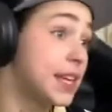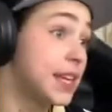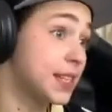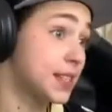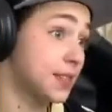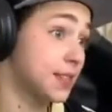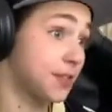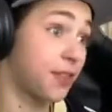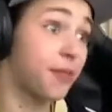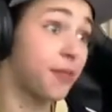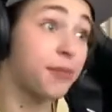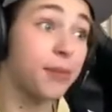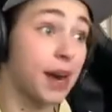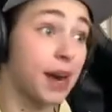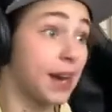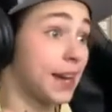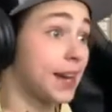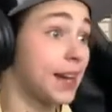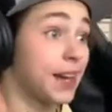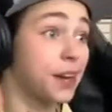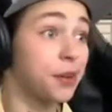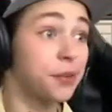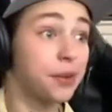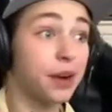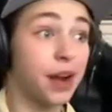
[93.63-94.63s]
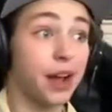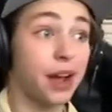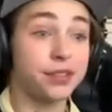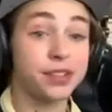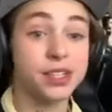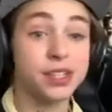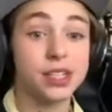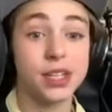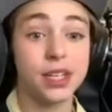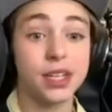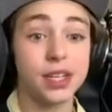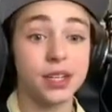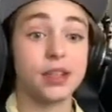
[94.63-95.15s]
From right here, what I've
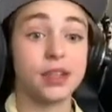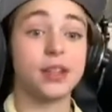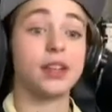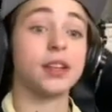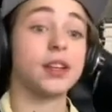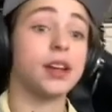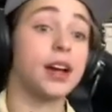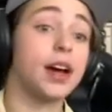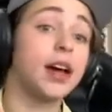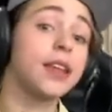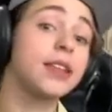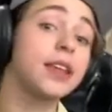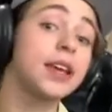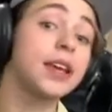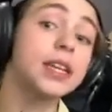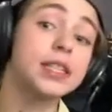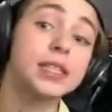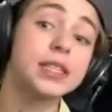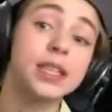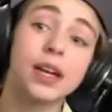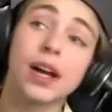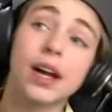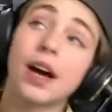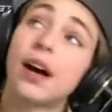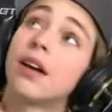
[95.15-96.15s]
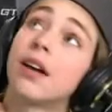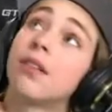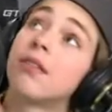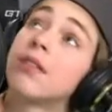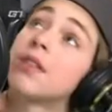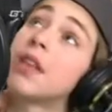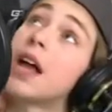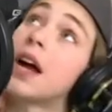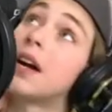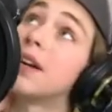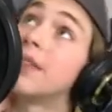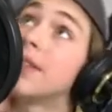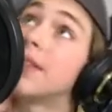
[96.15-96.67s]
seen, I think he's gonna
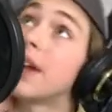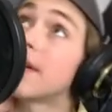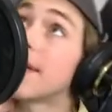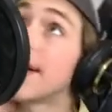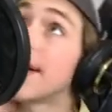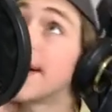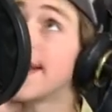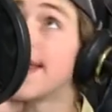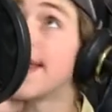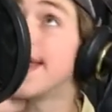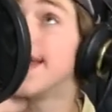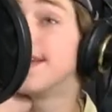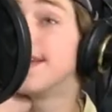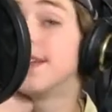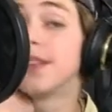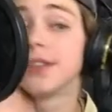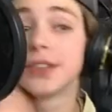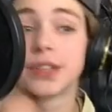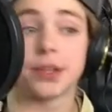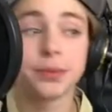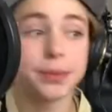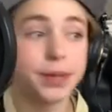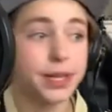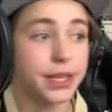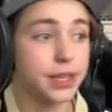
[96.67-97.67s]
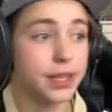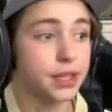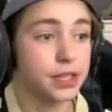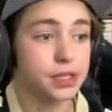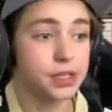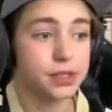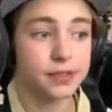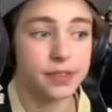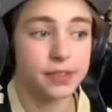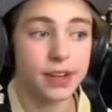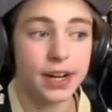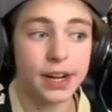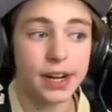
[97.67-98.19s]
rely on that right hand a little bit in this
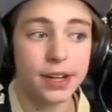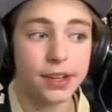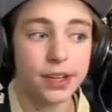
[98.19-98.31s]
fight.